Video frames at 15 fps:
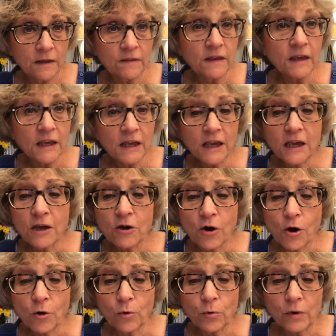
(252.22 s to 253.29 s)
The
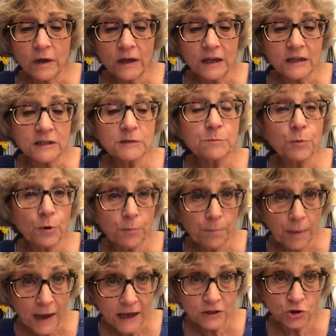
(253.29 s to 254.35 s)
ego is
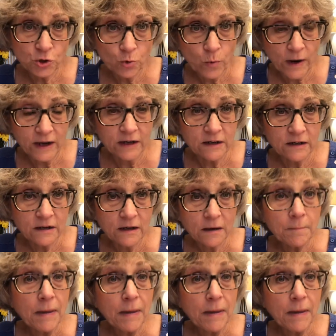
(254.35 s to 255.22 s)
perpetuated